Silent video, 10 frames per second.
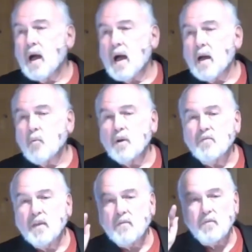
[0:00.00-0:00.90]
I would
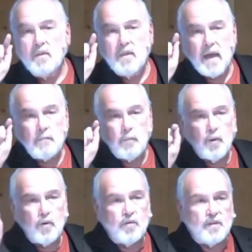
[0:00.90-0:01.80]
have given that
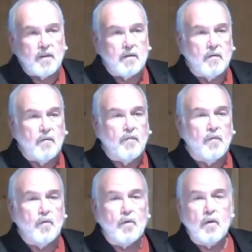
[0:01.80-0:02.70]
person the
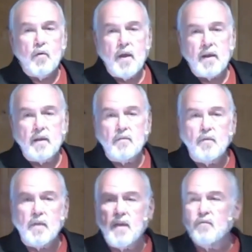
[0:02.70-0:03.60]
full credit
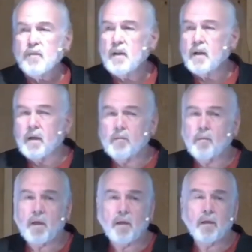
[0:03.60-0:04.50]
for that feeling in me.